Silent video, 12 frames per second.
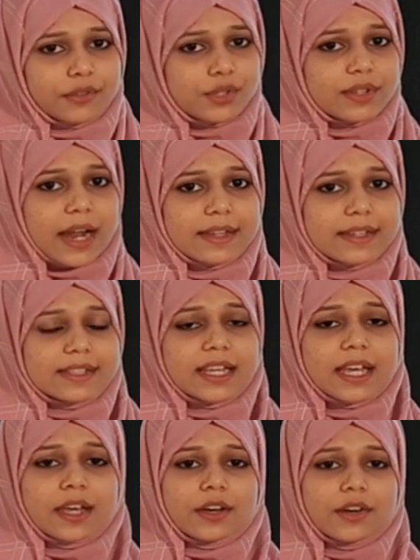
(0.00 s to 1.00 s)
So that is
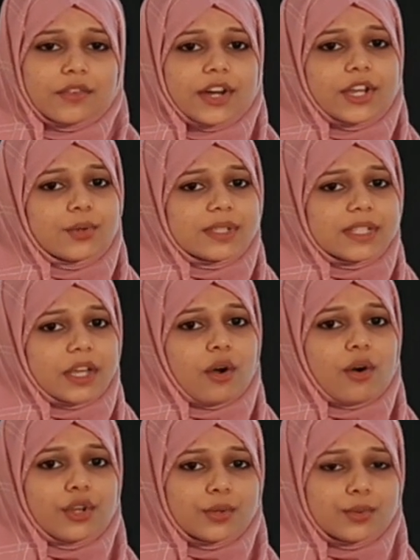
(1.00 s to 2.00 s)
the reducing
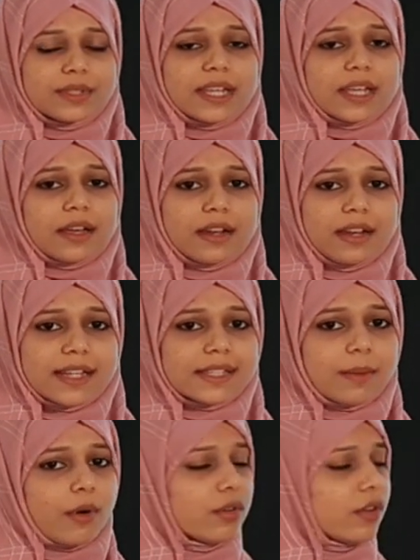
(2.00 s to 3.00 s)
or using less
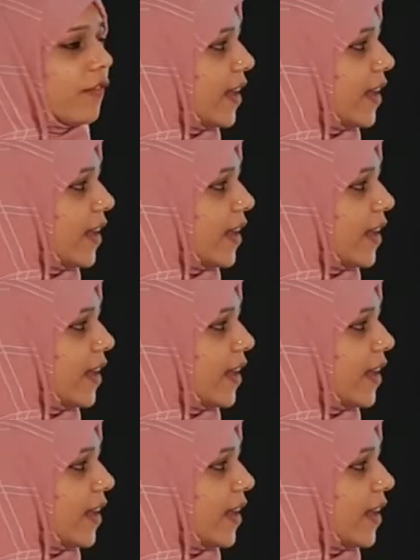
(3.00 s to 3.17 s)
amount of